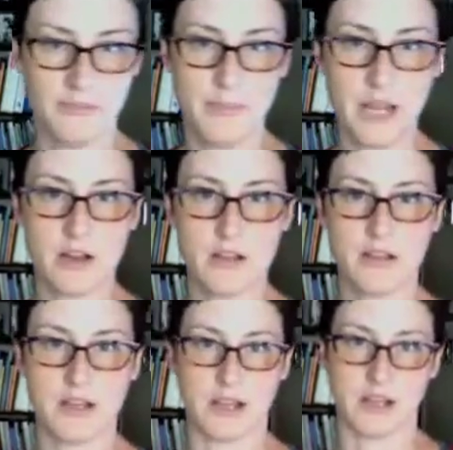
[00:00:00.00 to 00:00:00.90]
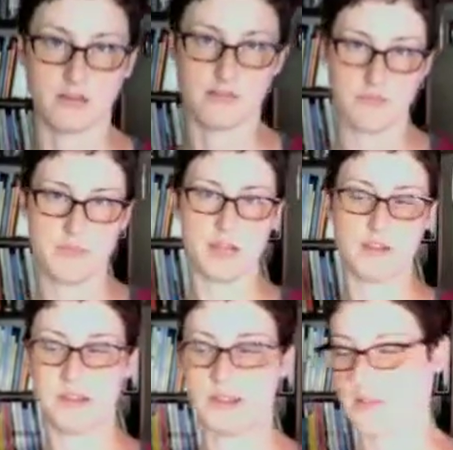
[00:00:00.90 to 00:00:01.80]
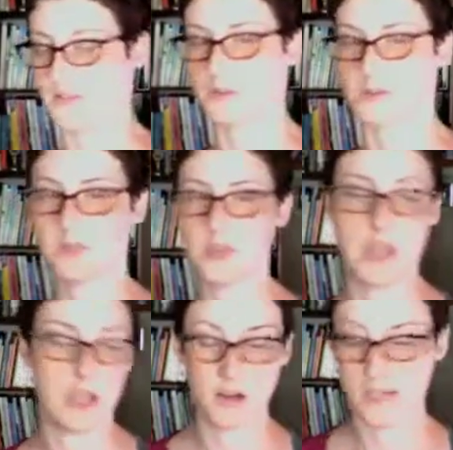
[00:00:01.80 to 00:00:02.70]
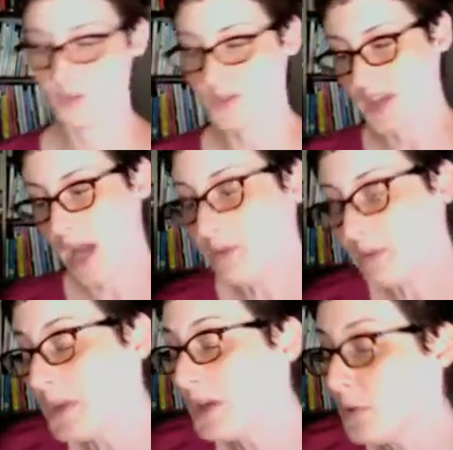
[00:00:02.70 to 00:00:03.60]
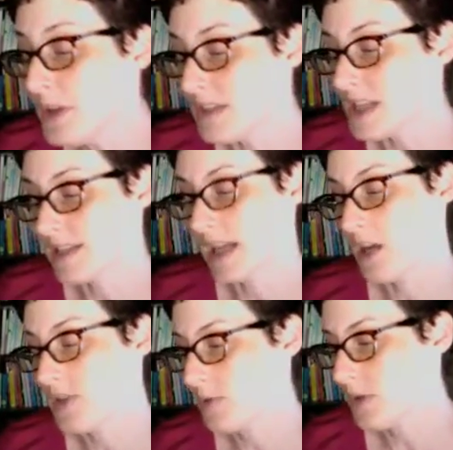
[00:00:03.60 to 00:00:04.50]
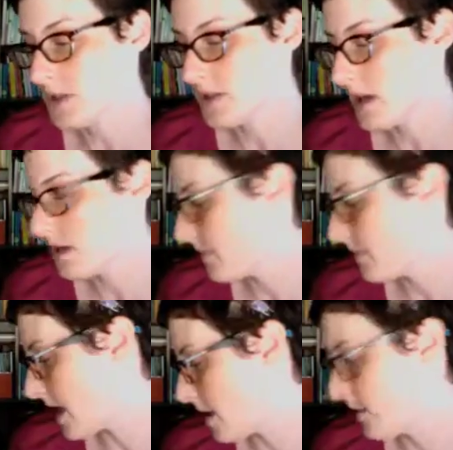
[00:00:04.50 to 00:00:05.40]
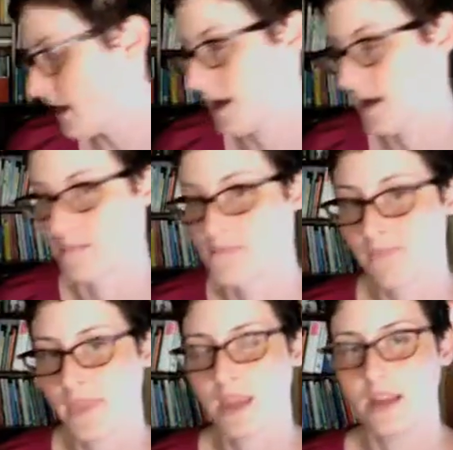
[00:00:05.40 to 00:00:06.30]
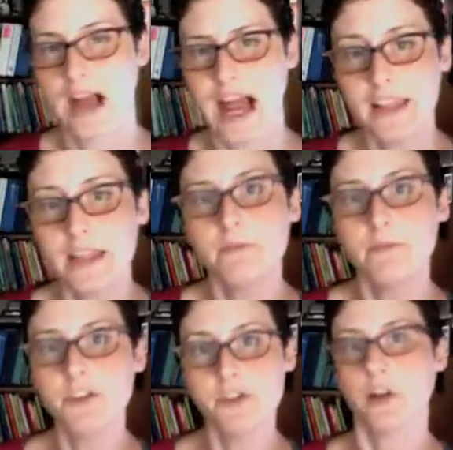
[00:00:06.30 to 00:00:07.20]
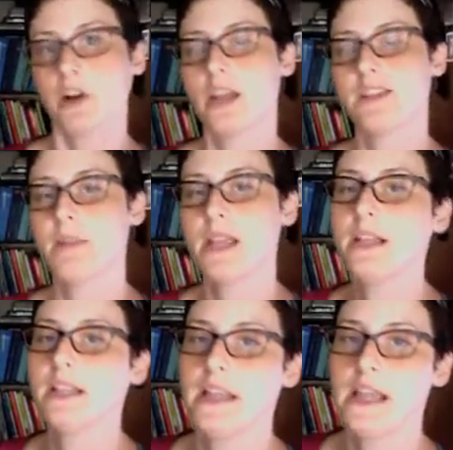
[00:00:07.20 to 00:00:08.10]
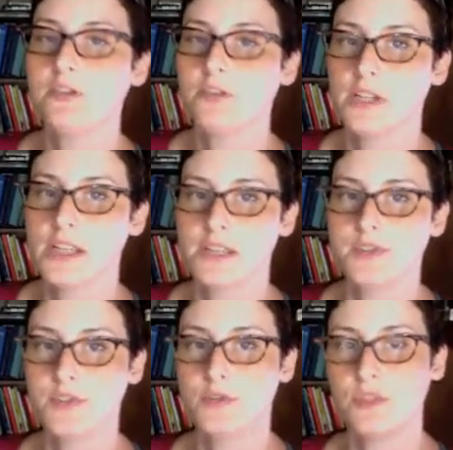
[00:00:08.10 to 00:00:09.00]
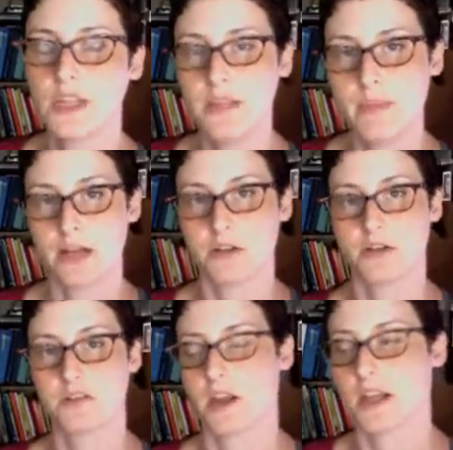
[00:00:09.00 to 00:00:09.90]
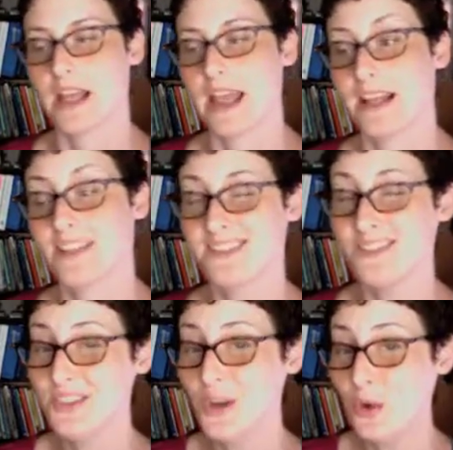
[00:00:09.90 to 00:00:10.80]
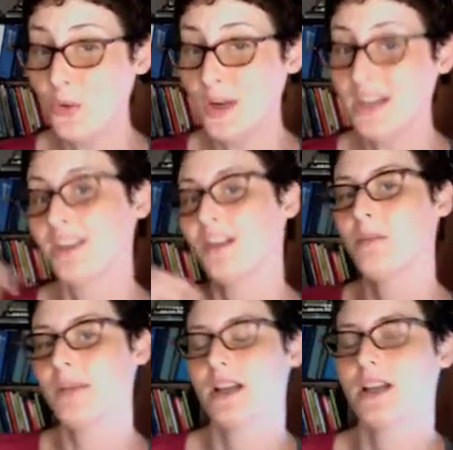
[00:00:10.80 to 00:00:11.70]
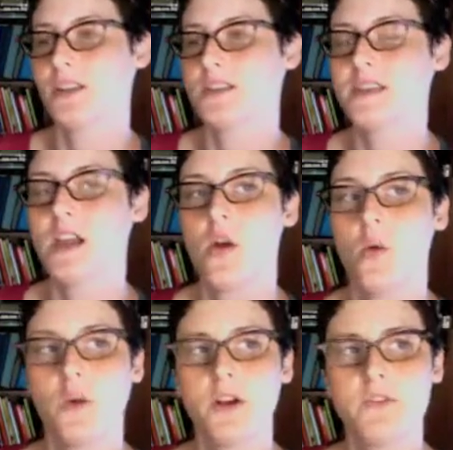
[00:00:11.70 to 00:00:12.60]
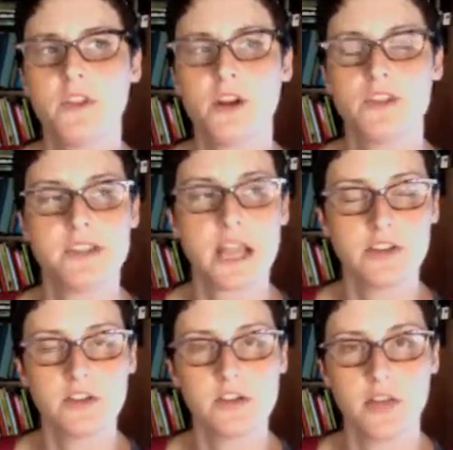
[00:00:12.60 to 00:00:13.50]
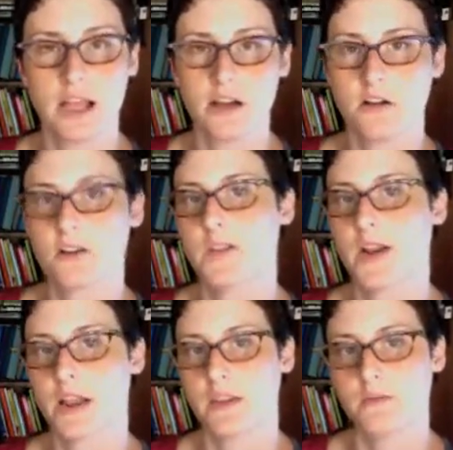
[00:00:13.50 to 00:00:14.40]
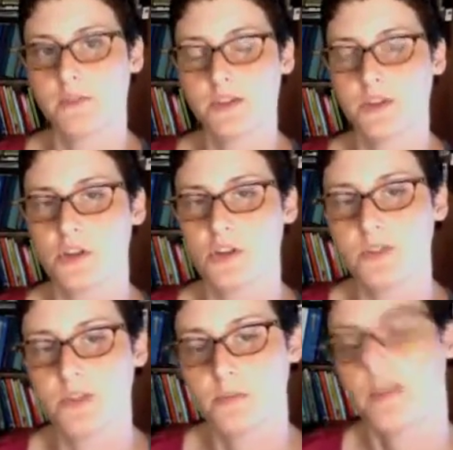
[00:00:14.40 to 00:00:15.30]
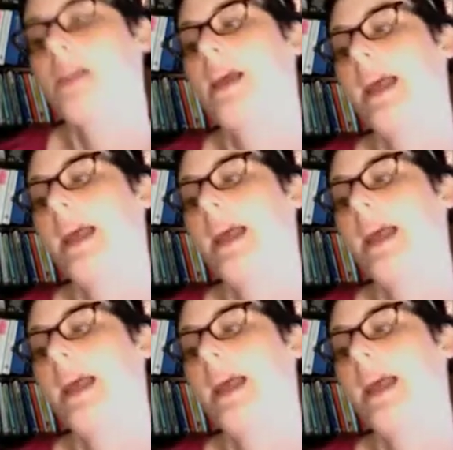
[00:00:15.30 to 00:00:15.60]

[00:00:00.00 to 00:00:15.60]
back on the knitting. Back on the knitting, folks. All right, so aside from Interweave Knits, I also want to talk about Eileen Fisher has made an entry into knitting pattern design, and it's no wonder because one of their technical editors at Eileen Fisher used to be